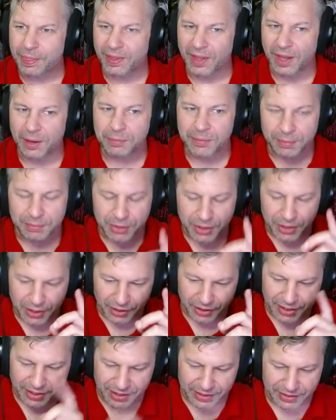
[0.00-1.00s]
I'm
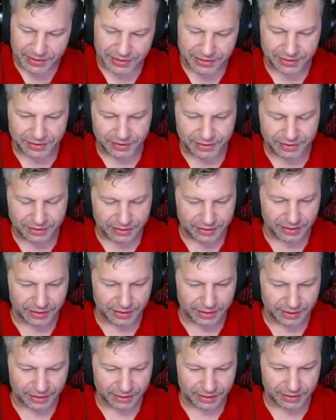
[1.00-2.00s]
curious,
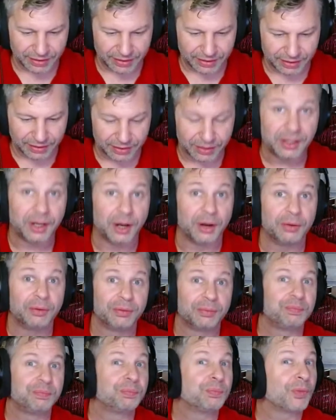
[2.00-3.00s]
from
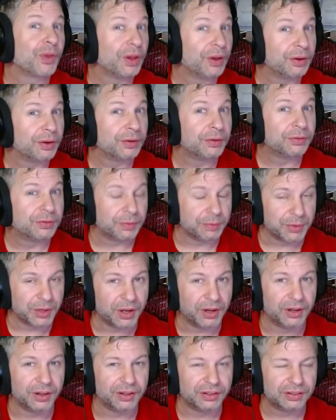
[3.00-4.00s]

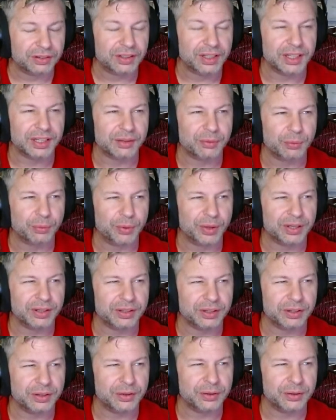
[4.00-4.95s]
y'all, like what